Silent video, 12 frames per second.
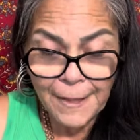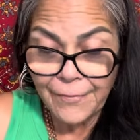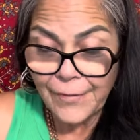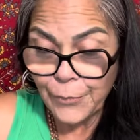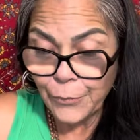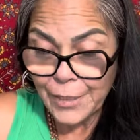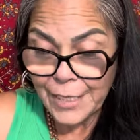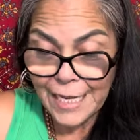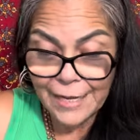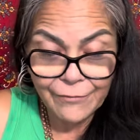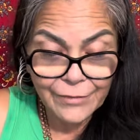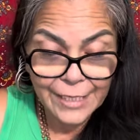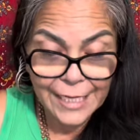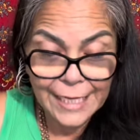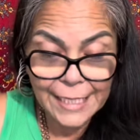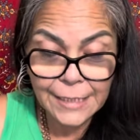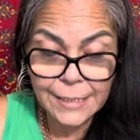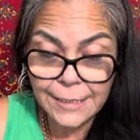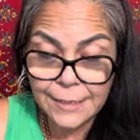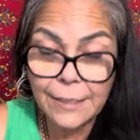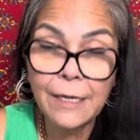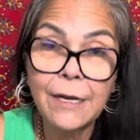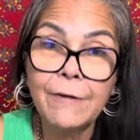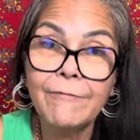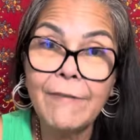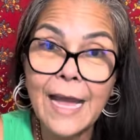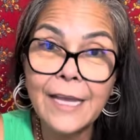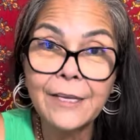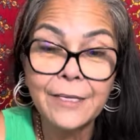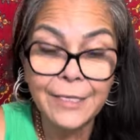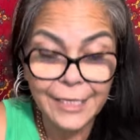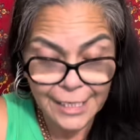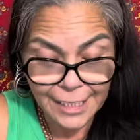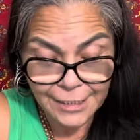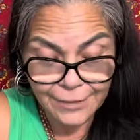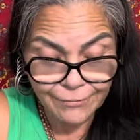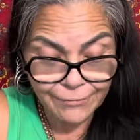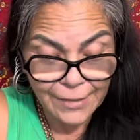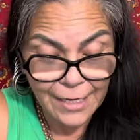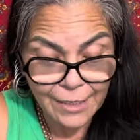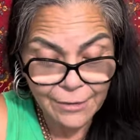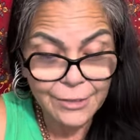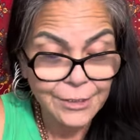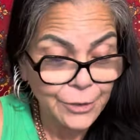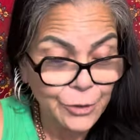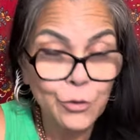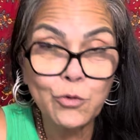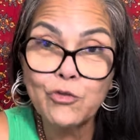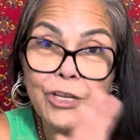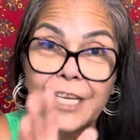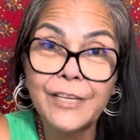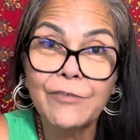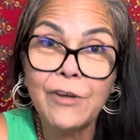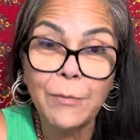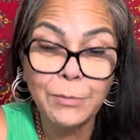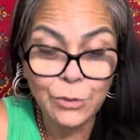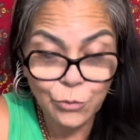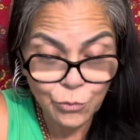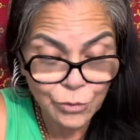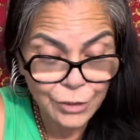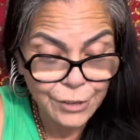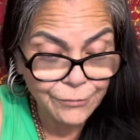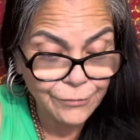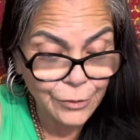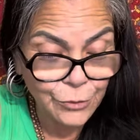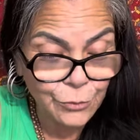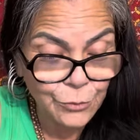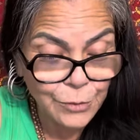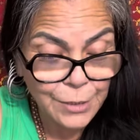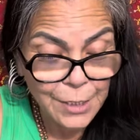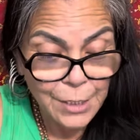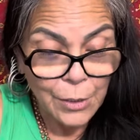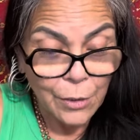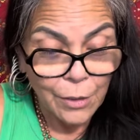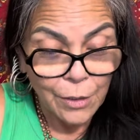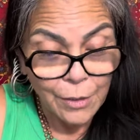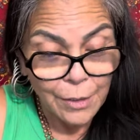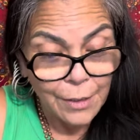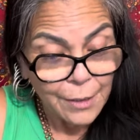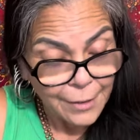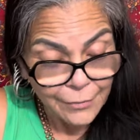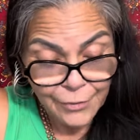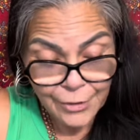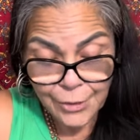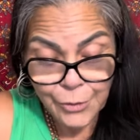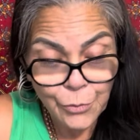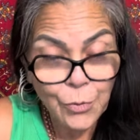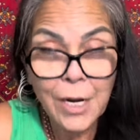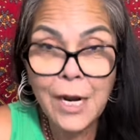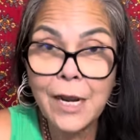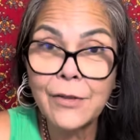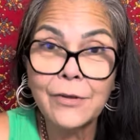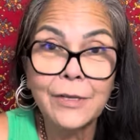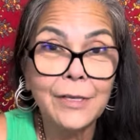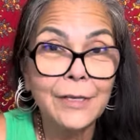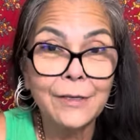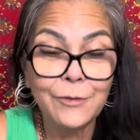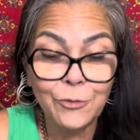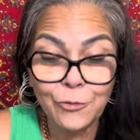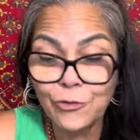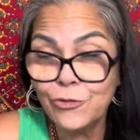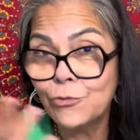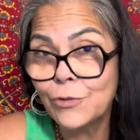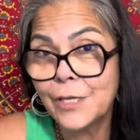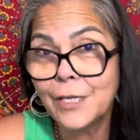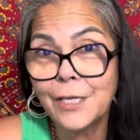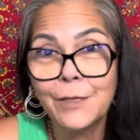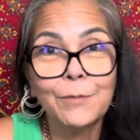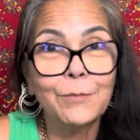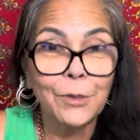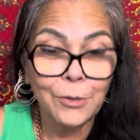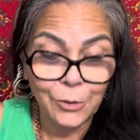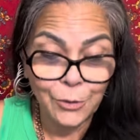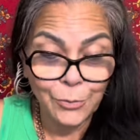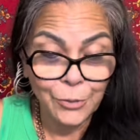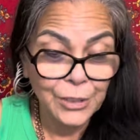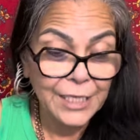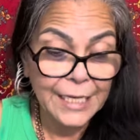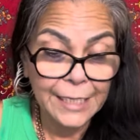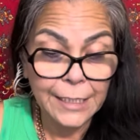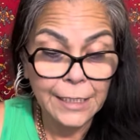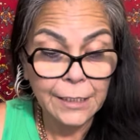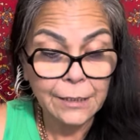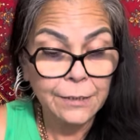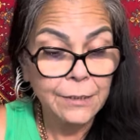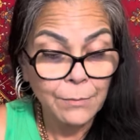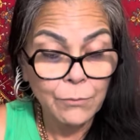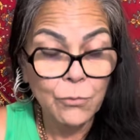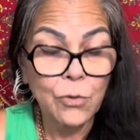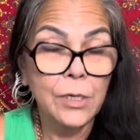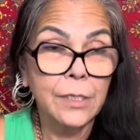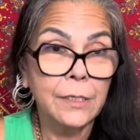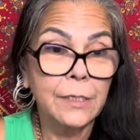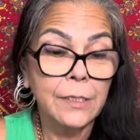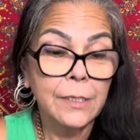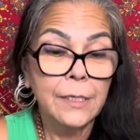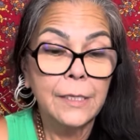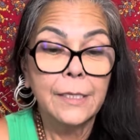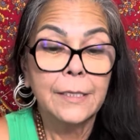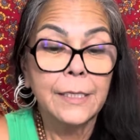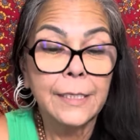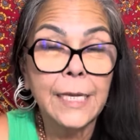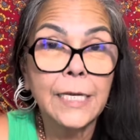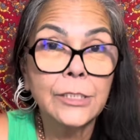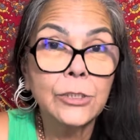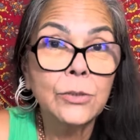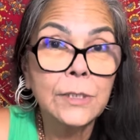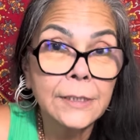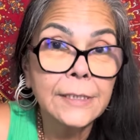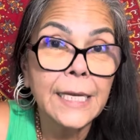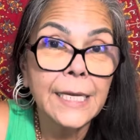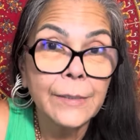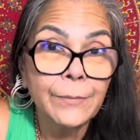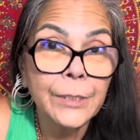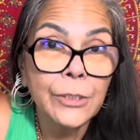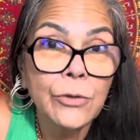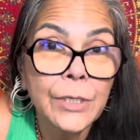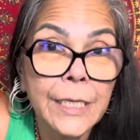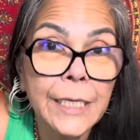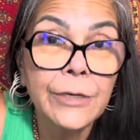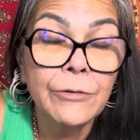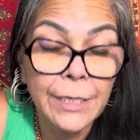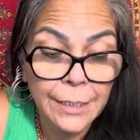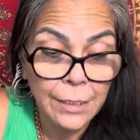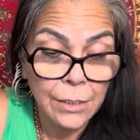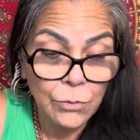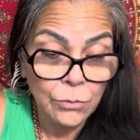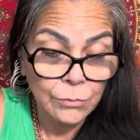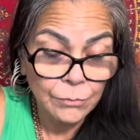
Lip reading: Then we have the Ace of Fire, and the Ace of Fire is a new creative opportunity for you. And there you are, the King. Are you thinking about communicating to someone that got you a little tied up in your head right now?